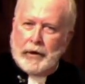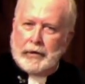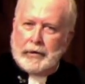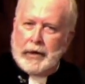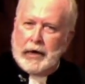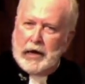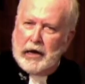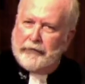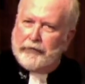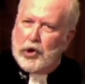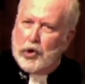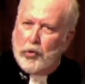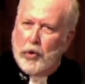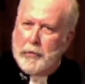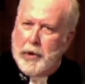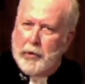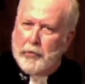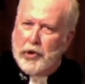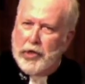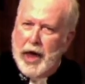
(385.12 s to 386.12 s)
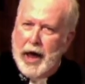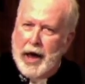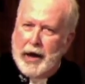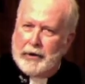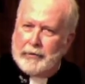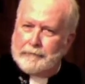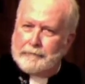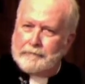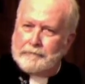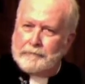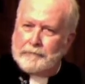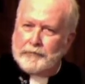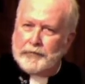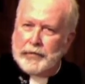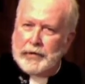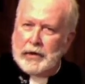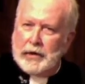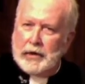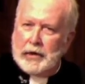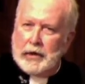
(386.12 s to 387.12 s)
Any of you remember that?
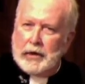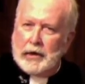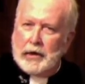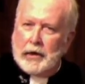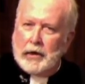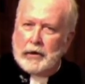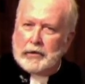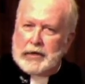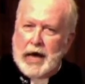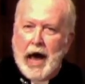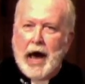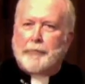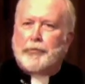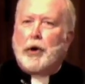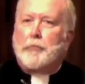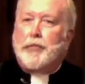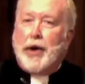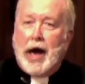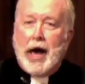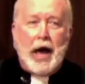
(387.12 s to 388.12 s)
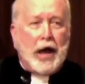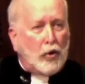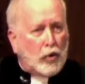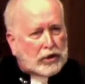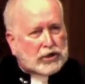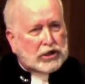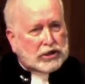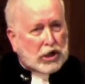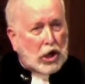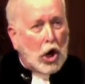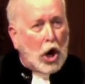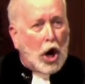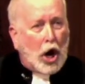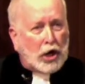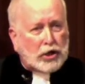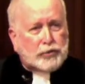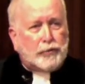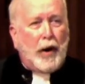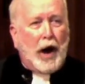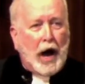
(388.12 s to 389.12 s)
Tampa Bay, which is a
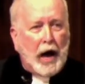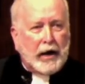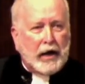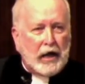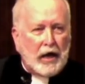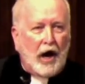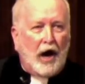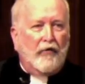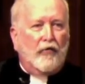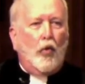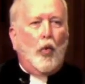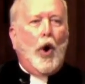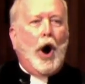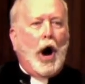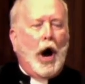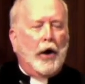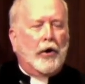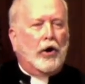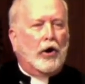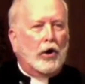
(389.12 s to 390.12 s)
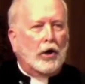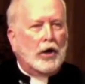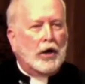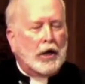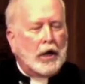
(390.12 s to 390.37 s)
large body of water,